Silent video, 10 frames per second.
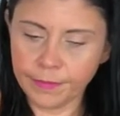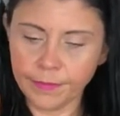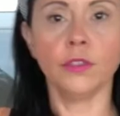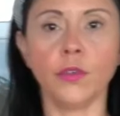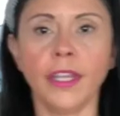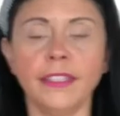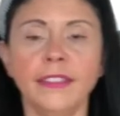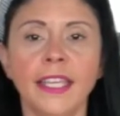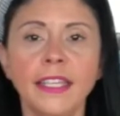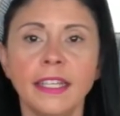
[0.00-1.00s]
So I
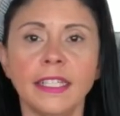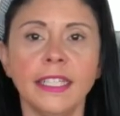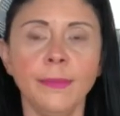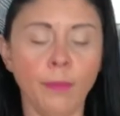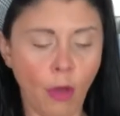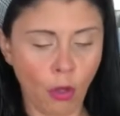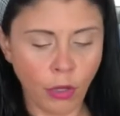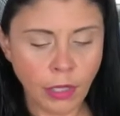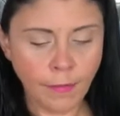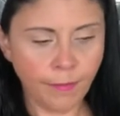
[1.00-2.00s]
take a clean
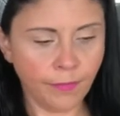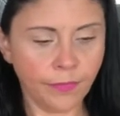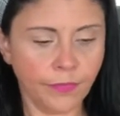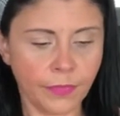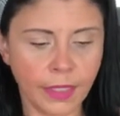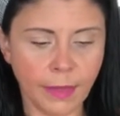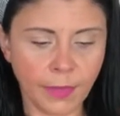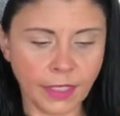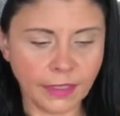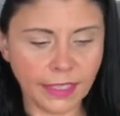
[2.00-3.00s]
bowl and I'm
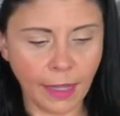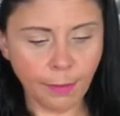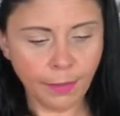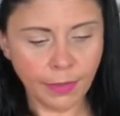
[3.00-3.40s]
gonna dump